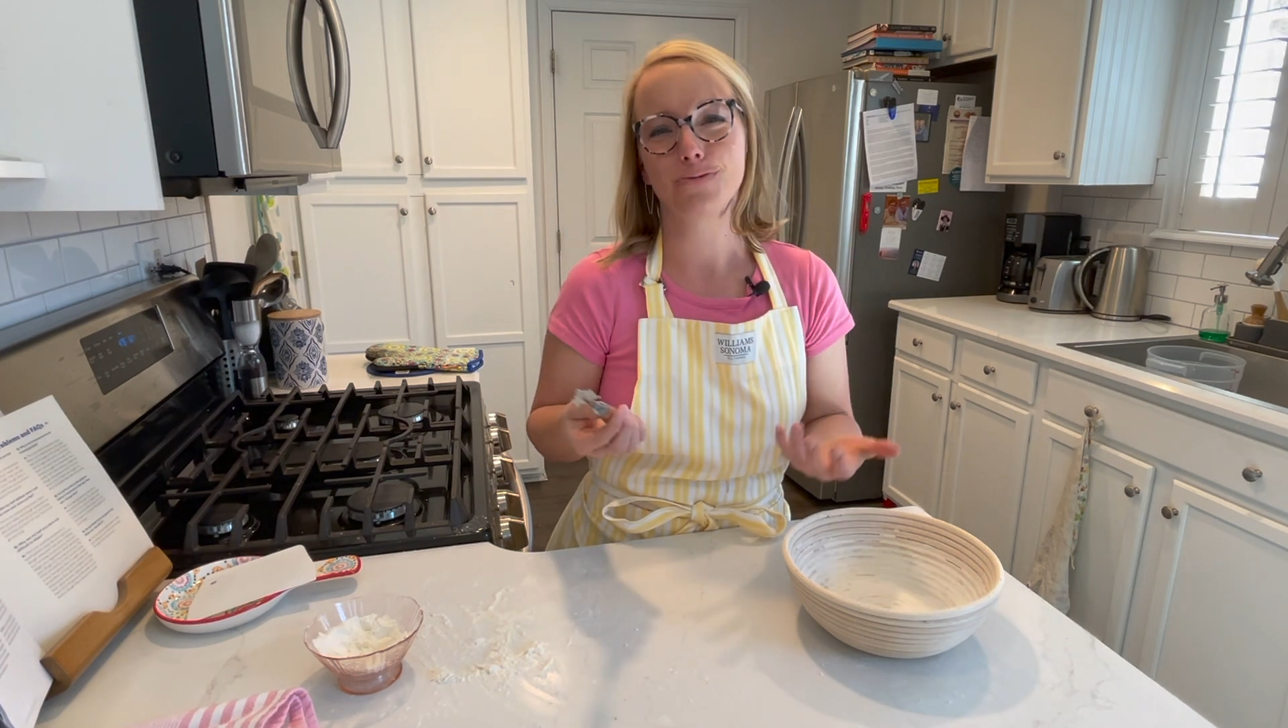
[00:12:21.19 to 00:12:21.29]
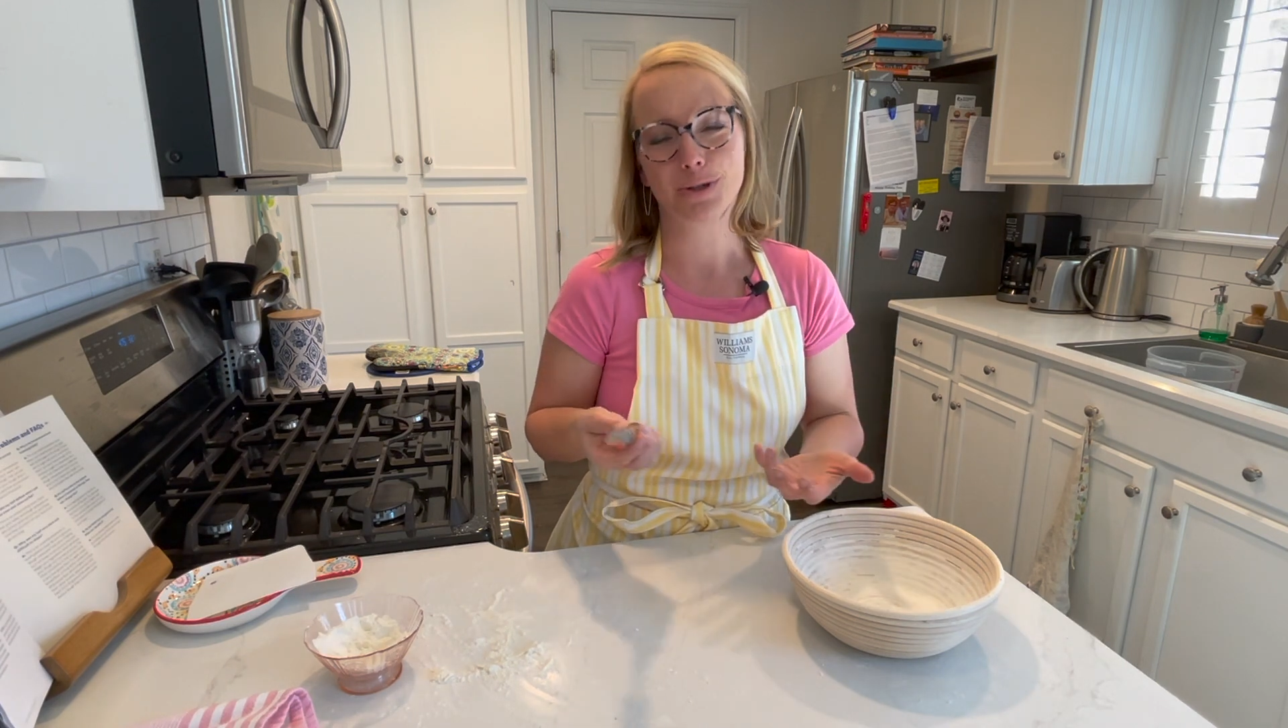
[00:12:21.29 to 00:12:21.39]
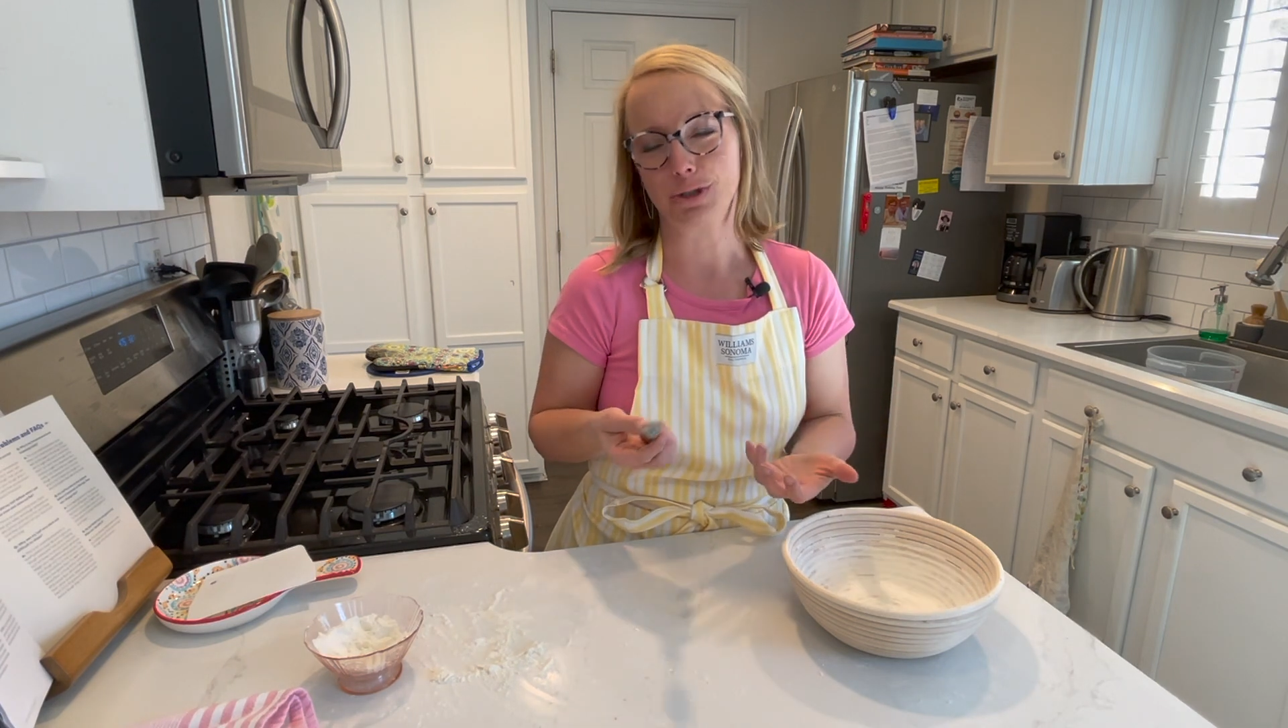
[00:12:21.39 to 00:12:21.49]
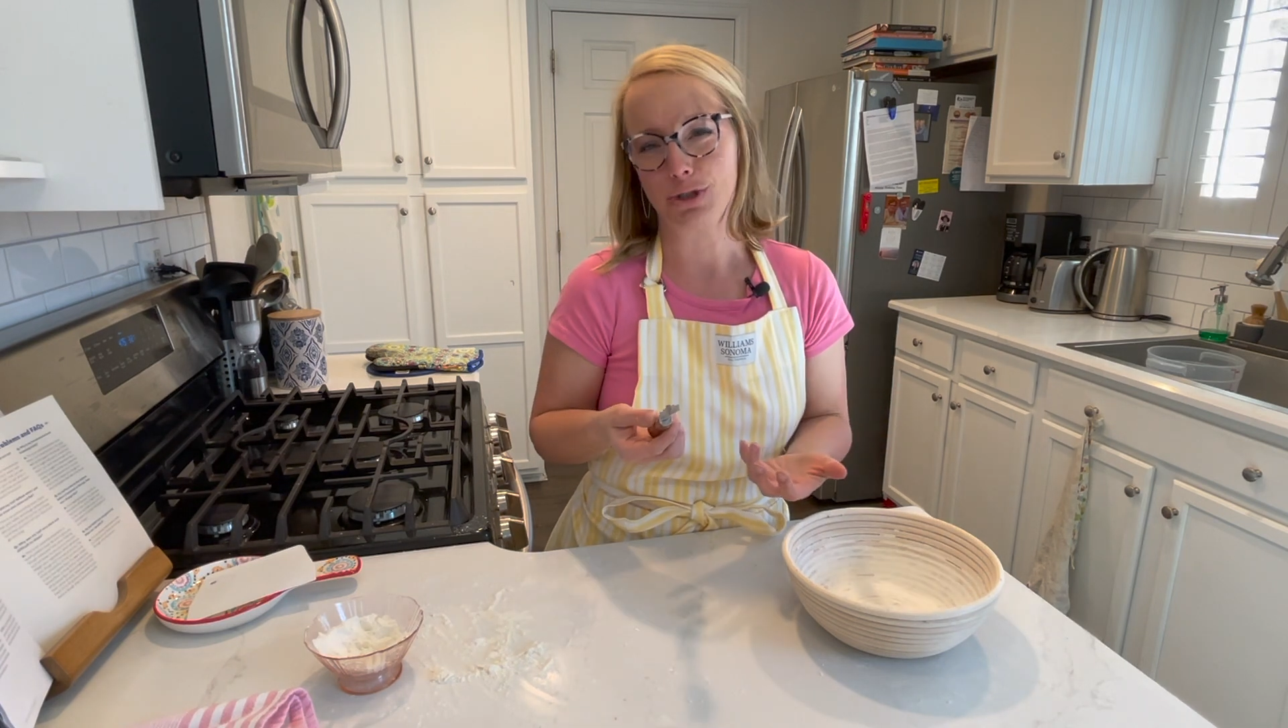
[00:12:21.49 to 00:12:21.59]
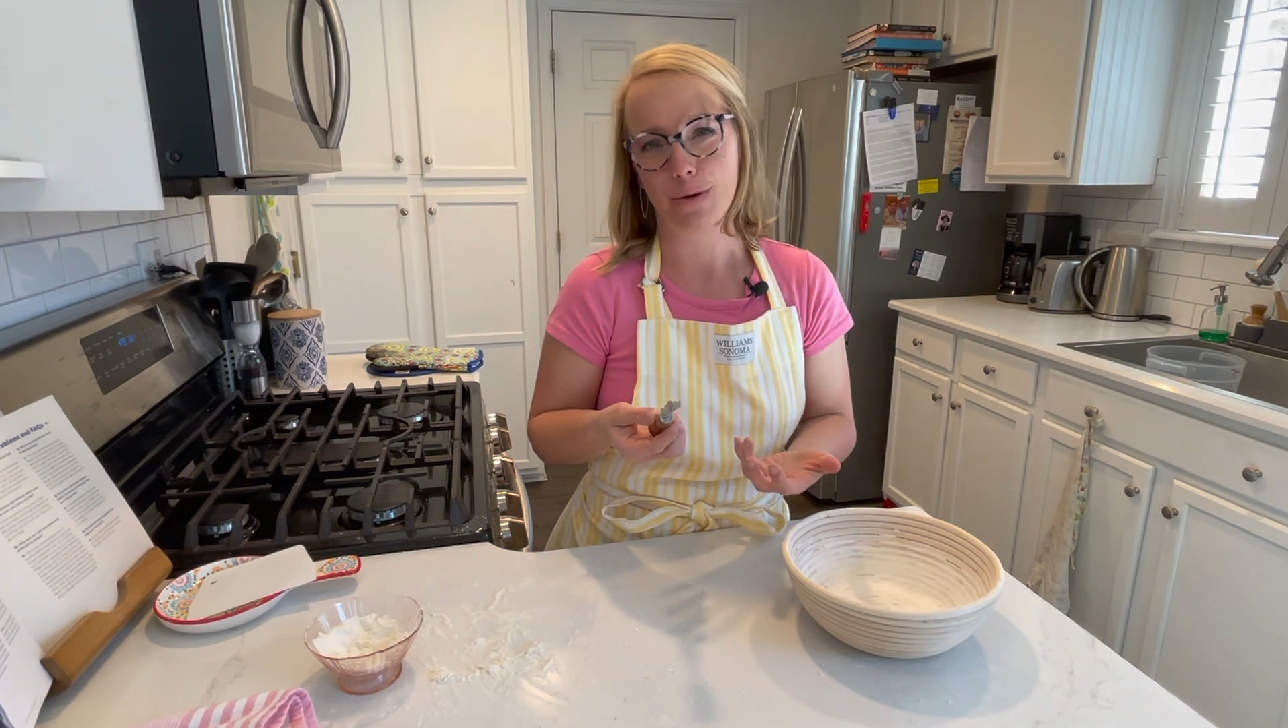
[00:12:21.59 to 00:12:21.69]

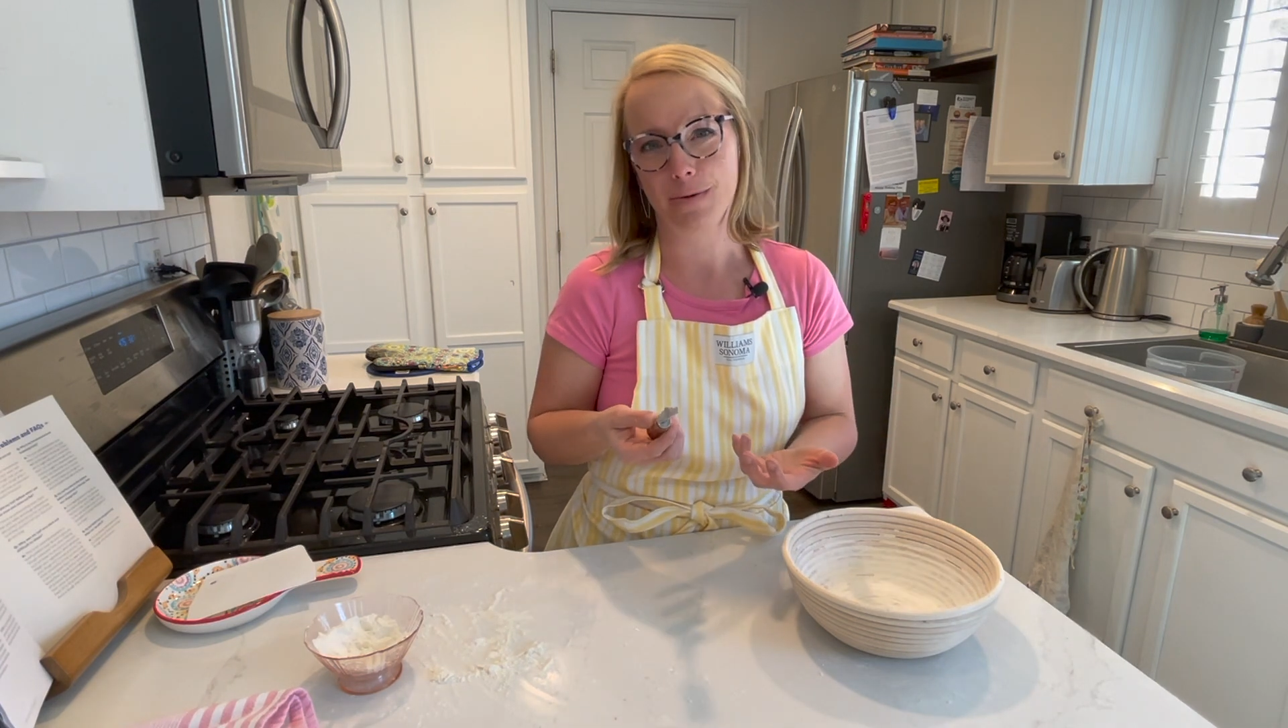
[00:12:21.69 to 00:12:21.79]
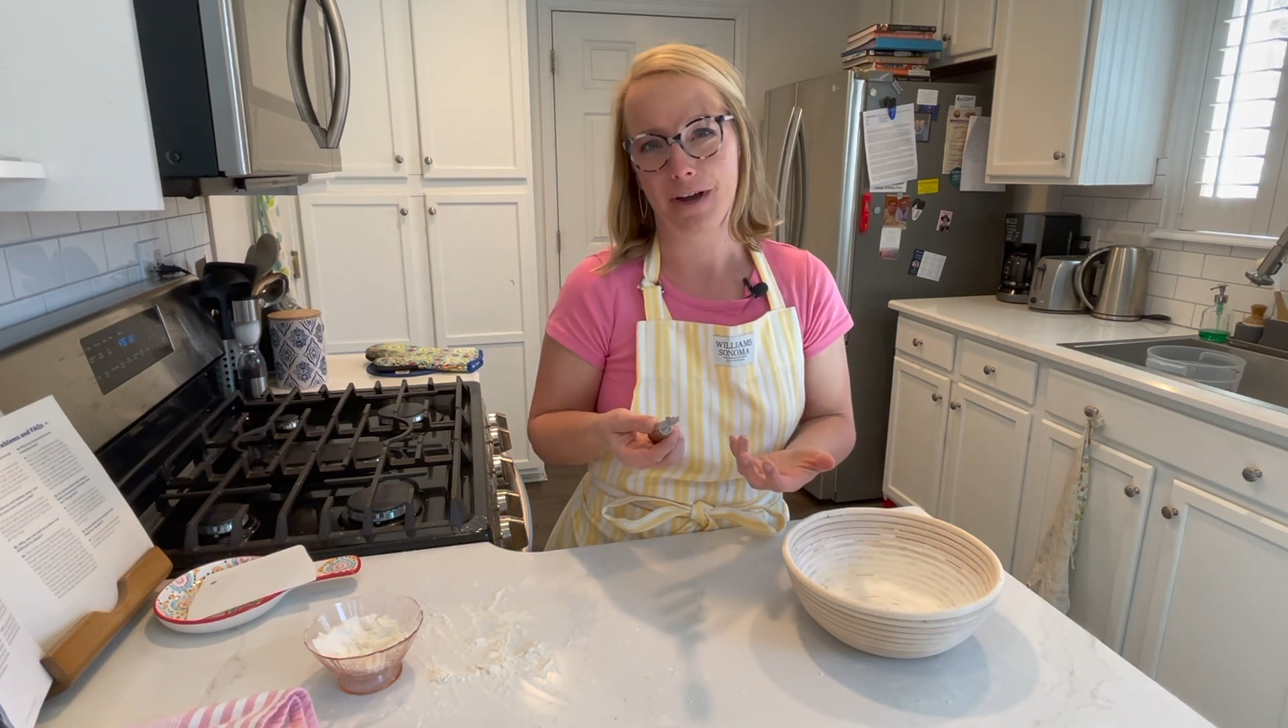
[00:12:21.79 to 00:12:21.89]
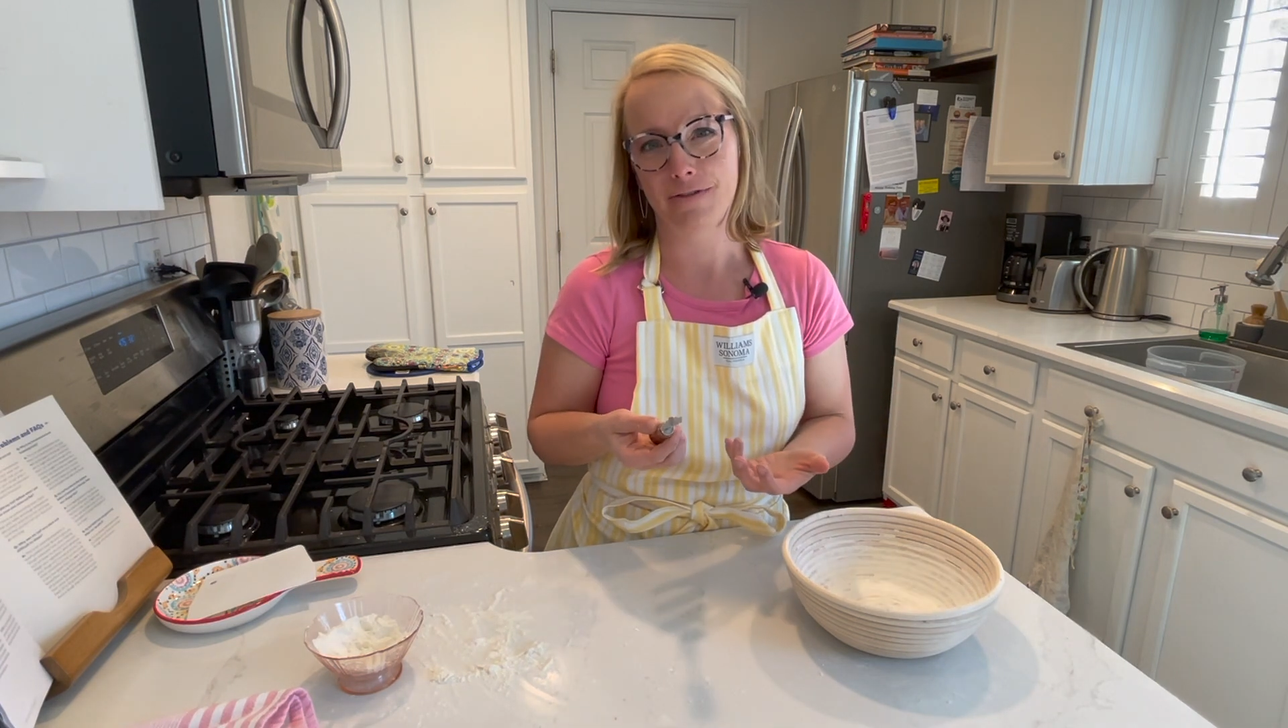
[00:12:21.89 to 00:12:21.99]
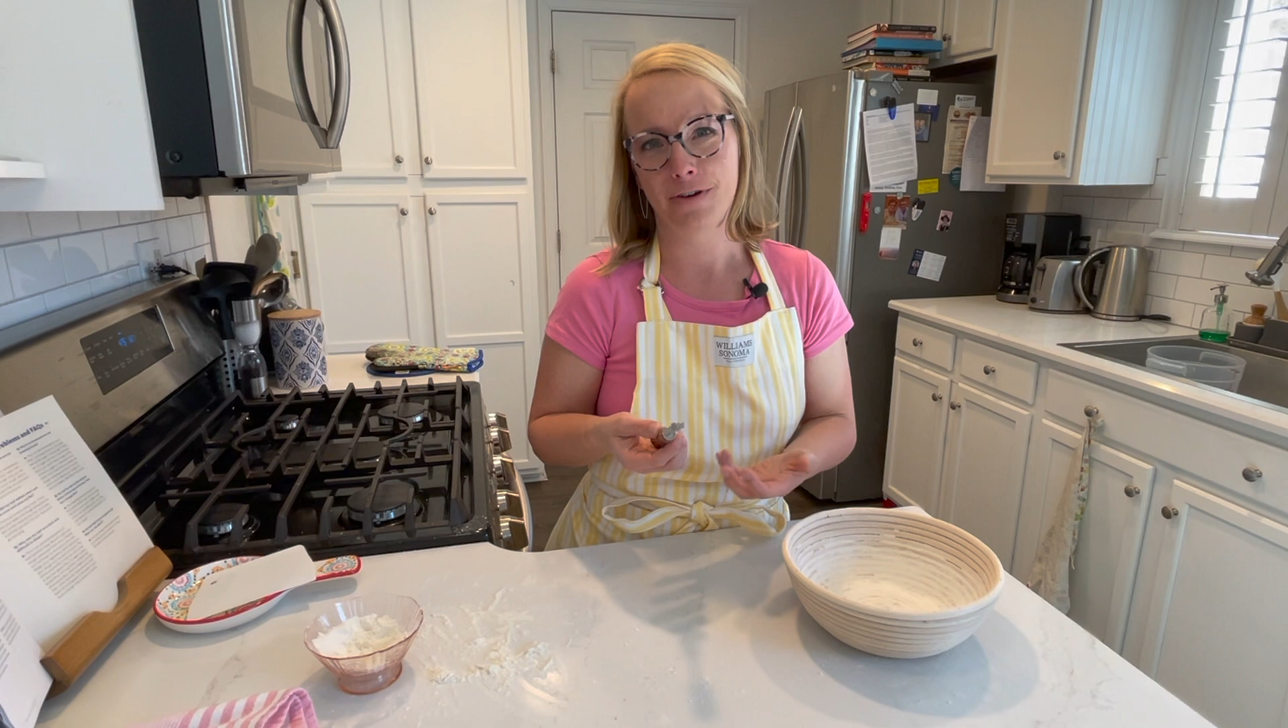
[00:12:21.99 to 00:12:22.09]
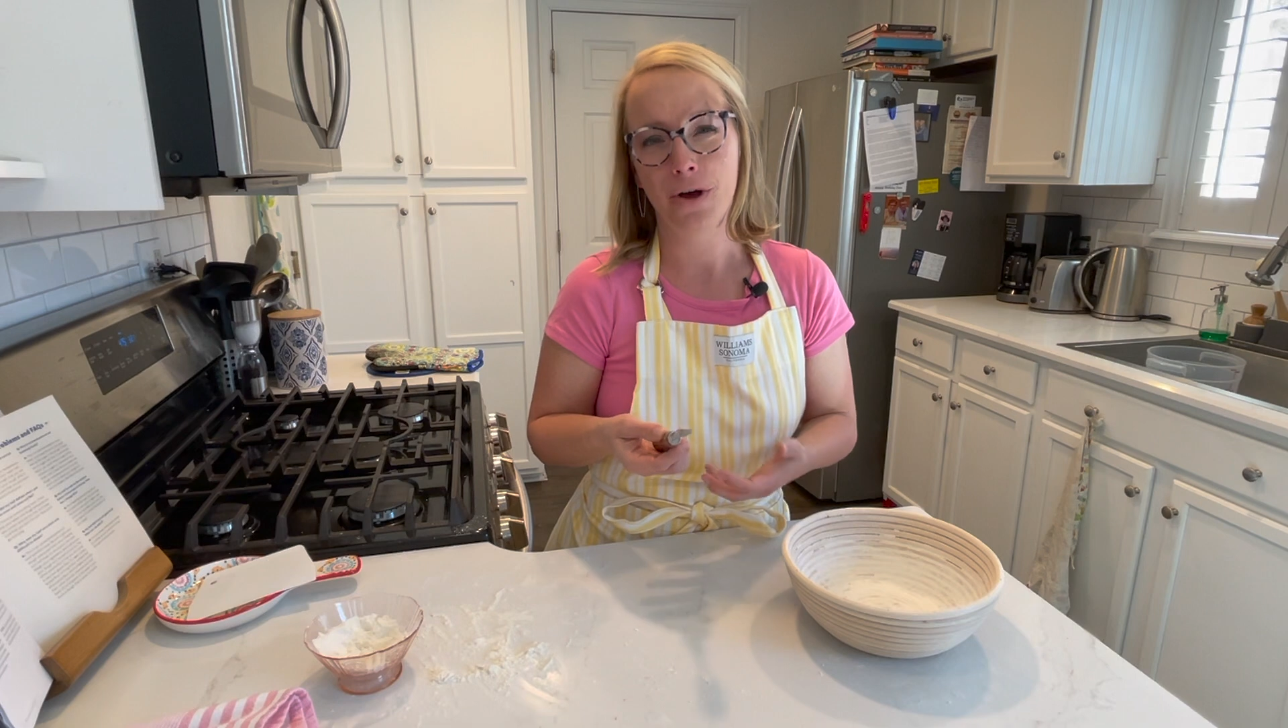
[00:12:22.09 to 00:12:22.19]
really sharp
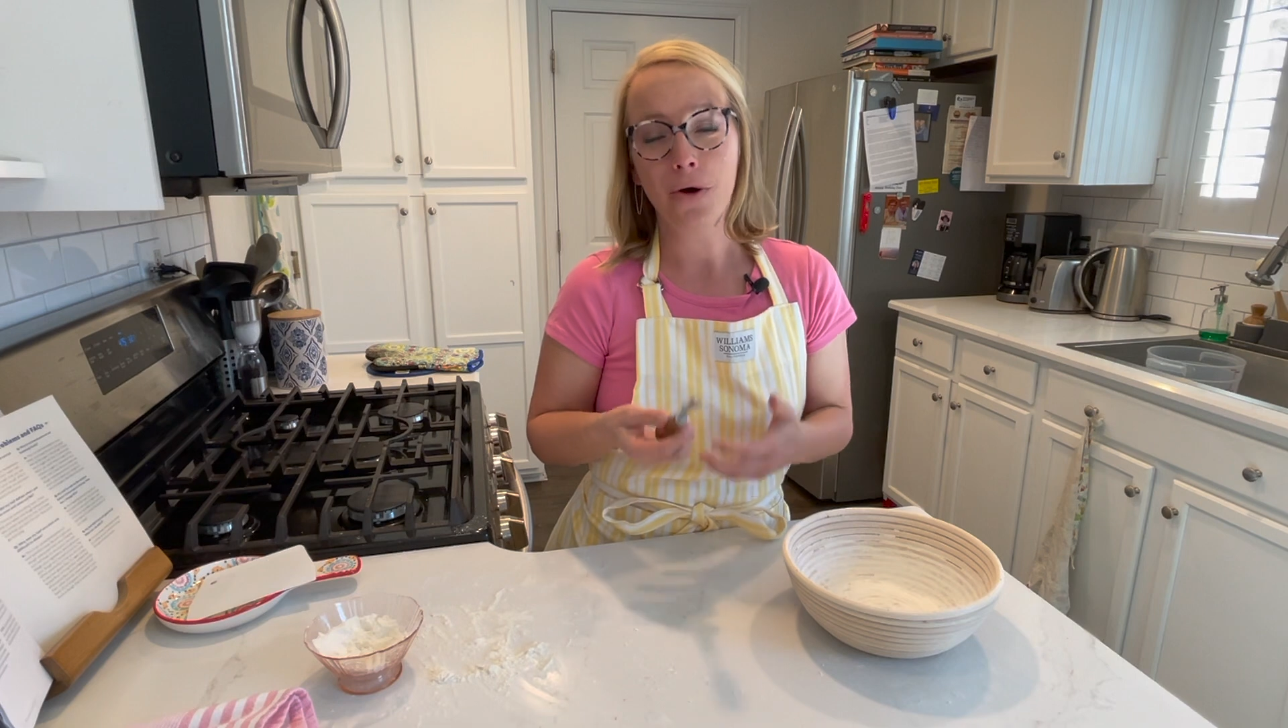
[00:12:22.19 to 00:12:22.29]
knife.